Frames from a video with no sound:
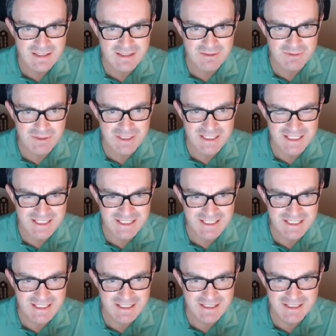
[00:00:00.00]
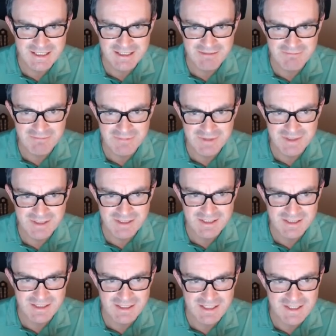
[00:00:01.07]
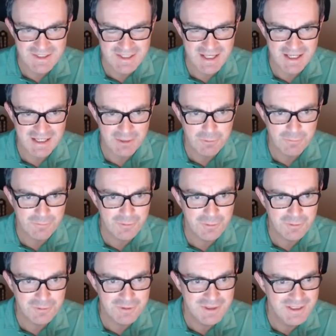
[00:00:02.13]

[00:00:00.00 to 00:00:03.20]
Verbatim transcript: okay. Is that helpful?